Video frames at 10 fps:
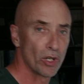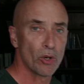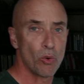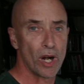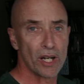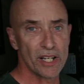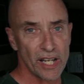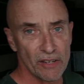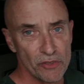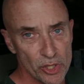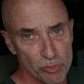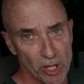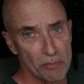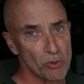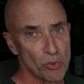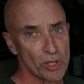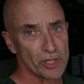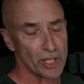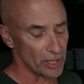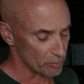required to have this
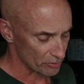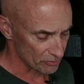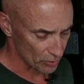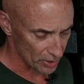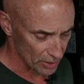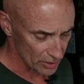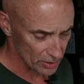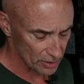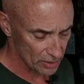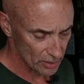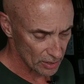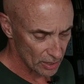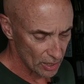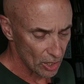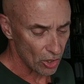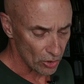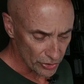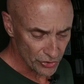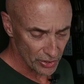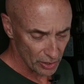paperwork done beforehand.
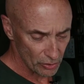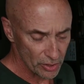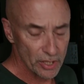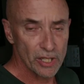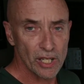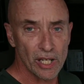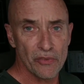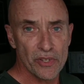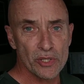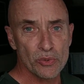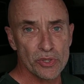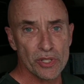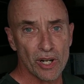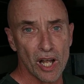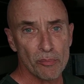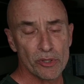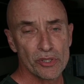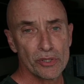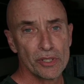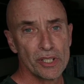Also, this was their
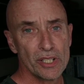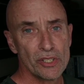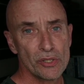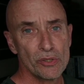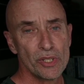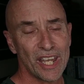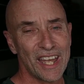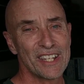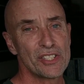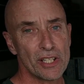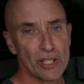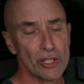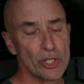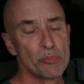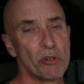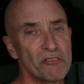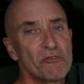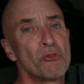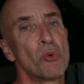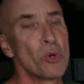opportunity to catch errors
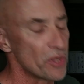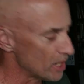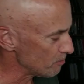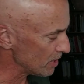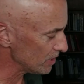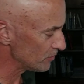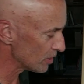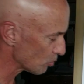before they made